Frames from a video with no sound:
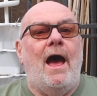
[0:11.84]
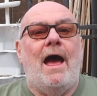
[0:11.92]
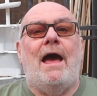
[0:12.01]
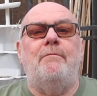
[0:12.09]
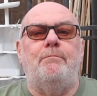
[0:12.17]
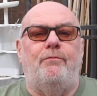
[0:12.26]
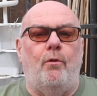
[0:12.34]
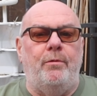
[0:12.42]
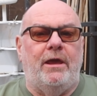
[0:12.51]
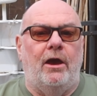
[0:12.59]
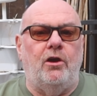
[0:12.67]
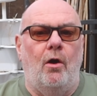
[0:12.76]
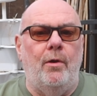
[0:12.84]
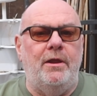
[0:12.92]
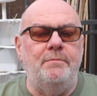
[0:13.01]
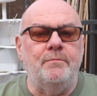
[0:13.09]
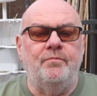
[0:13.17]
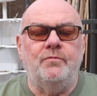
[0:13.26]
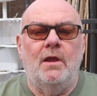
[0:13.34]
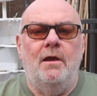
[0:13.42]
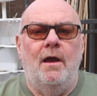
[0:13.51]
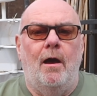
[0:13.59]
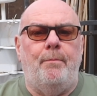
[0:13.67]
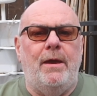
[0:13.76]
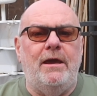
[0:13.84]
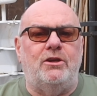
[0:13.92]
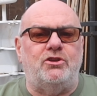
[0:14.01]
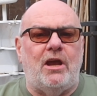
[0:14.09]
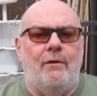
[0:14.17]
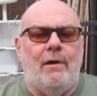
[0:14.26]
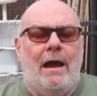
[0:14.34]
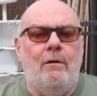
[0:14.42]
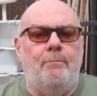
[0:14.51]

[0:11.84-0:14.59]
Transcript: And before we get going, a big shout out,